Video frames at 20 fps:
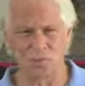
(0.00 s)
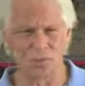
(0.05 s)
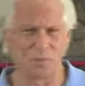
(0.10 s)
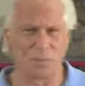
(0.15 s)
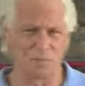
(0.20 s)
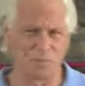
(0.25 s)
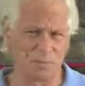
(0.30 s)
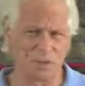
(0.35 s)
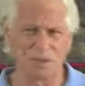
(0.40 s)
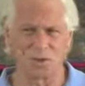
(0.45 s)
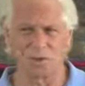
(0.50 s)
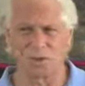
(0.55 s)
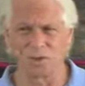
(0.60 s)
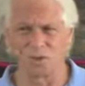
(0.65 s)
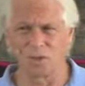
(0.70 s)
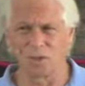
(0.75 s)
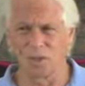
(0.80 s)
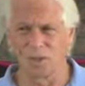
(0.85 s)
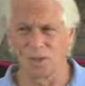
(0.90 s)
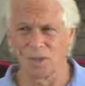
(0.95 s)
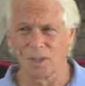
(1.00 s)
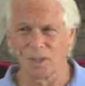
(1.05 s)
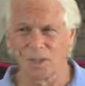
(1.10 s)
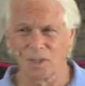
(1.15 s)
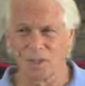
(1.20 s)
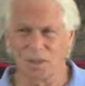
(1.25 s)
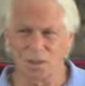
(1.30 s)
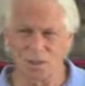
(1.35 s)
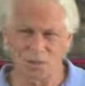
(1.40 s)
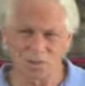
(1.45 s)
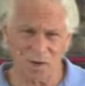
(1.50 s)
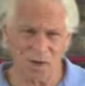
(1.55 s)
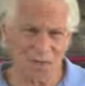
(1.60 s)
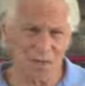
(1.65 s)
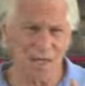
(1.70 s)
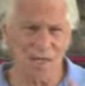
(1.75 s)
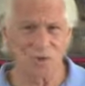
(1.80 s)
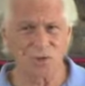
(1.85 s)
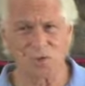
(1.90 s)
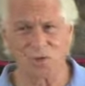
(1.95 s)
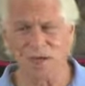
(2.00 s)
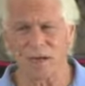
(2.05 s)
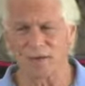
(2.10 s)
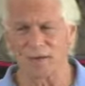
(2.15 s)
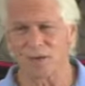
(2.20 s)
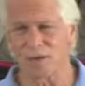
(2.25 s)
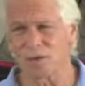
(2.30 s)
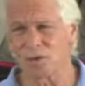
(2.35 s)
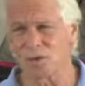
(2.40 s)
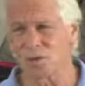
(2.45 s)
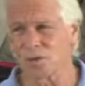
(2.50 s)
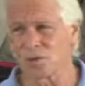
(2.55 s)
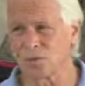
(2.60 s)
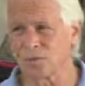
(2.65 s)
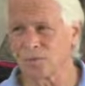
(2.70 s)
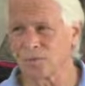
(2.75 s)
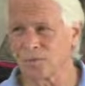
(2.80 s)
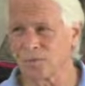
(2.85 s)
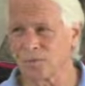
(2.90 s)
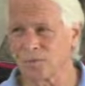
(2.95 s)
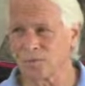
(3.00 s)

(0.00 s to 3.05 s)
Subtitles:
a big issue. I said, right now, do you have that issue?